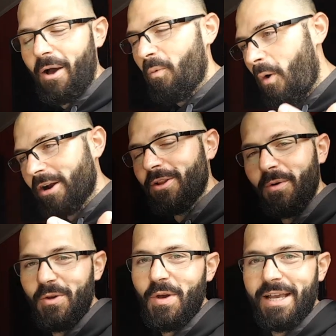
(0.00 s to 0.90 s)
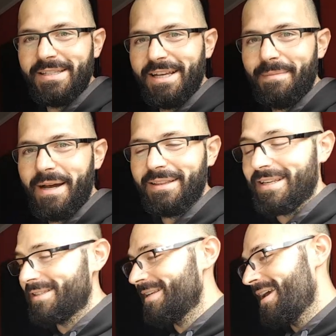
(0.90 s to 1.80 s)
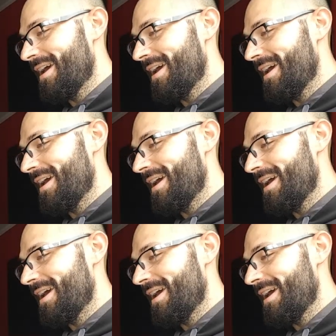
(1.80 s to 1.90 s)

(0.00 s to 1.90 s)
I want to know what you guys think about this.